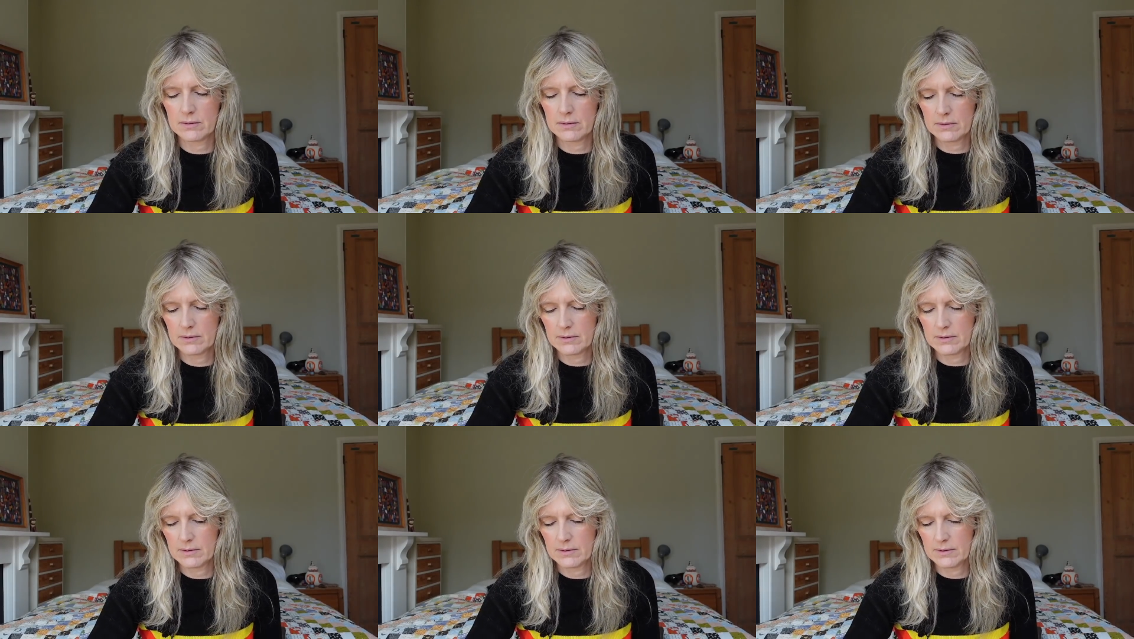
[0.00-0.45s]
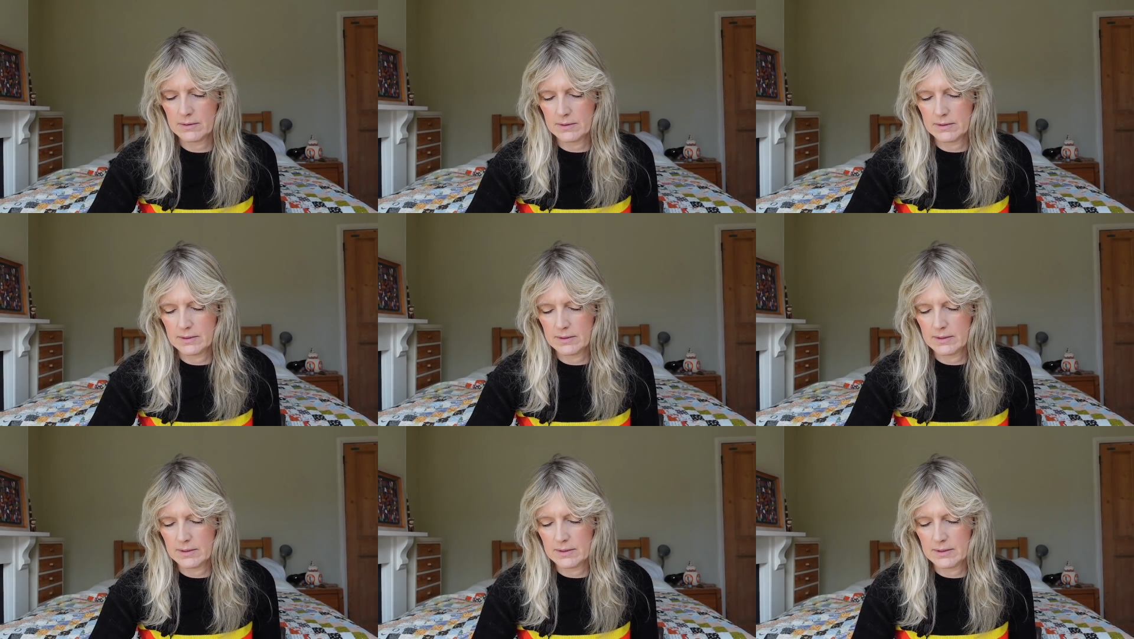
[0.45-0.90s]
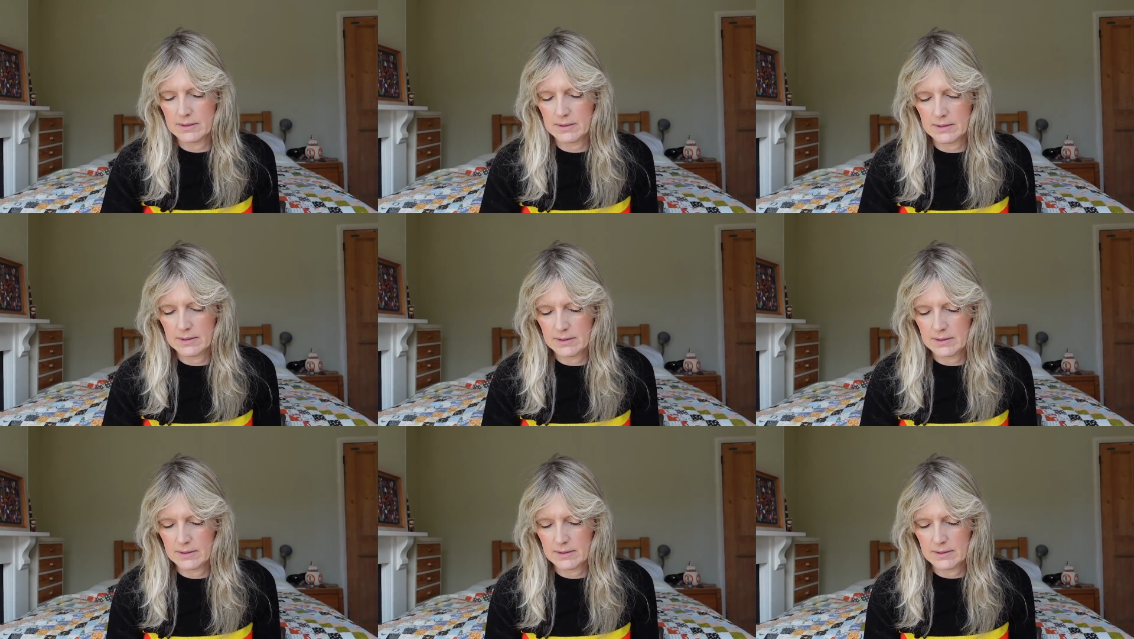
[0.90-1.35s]

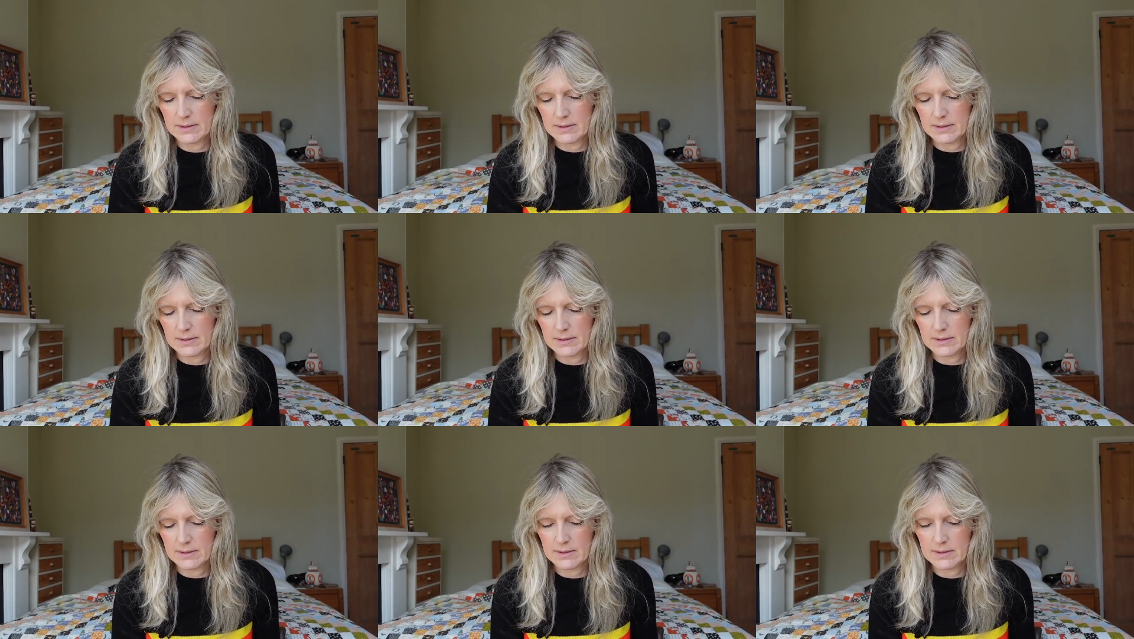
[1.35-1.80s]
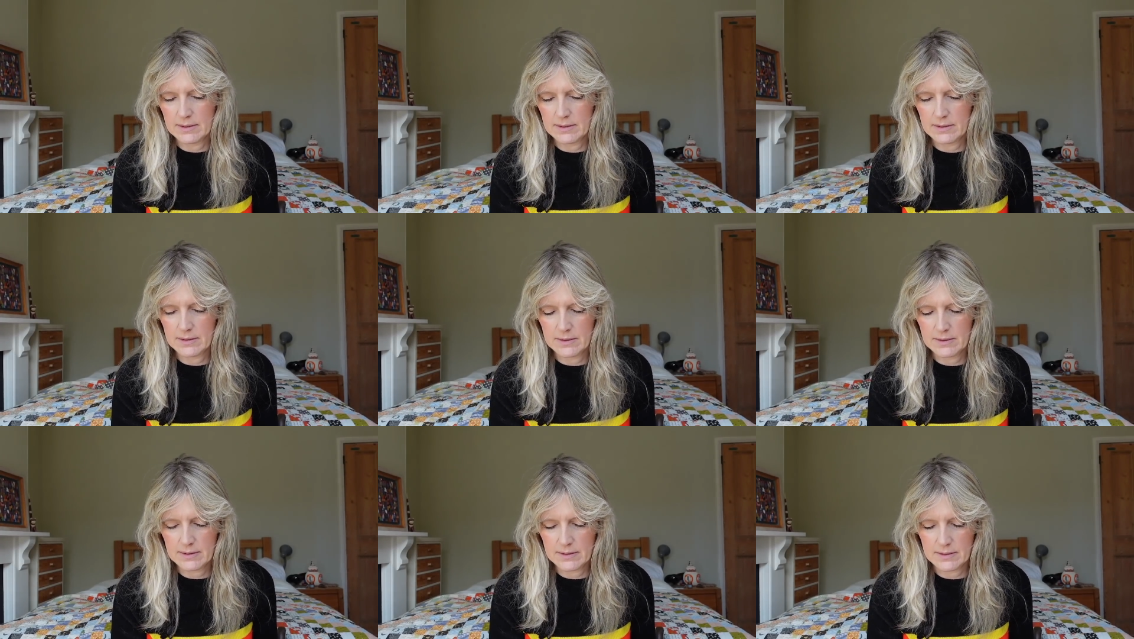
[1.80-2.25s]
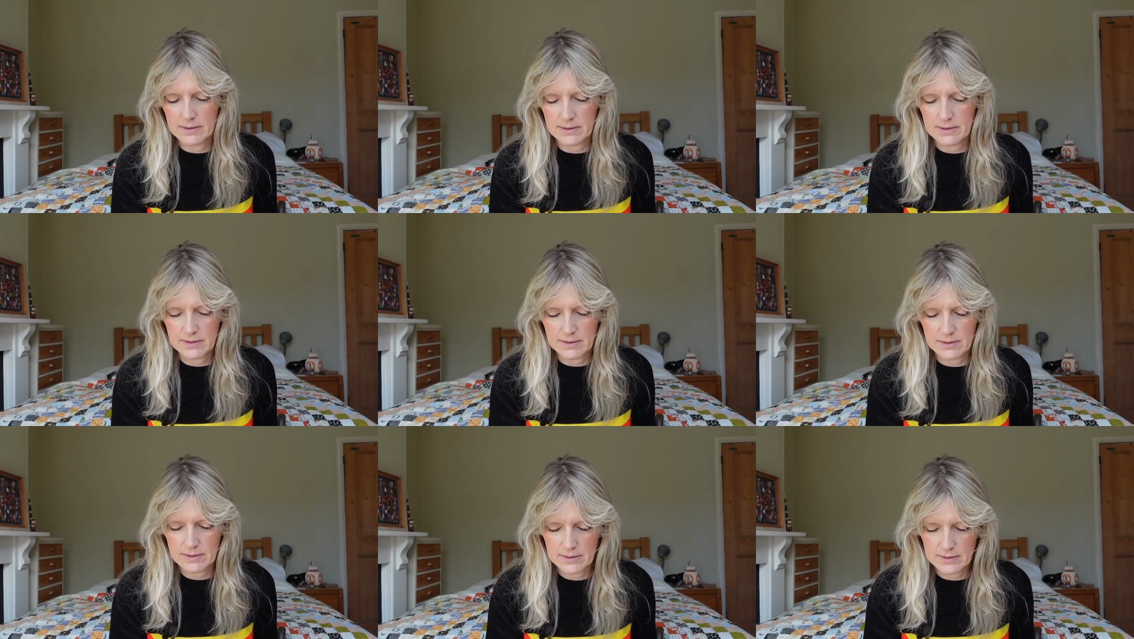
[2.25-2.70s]

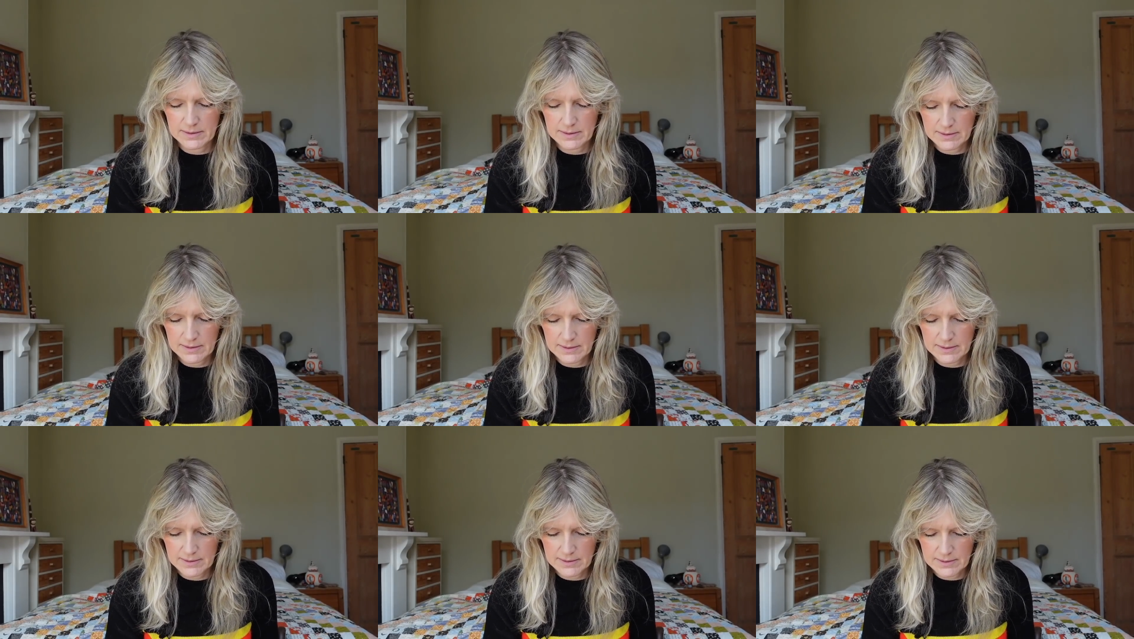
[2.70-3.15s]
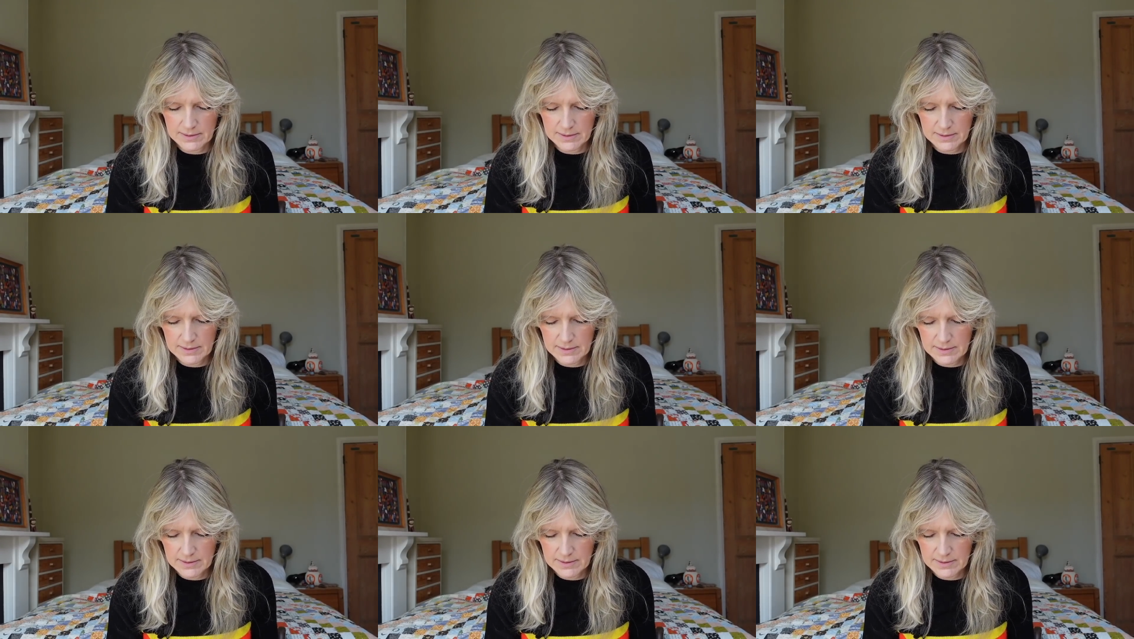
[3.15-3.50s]
Nobody speaks.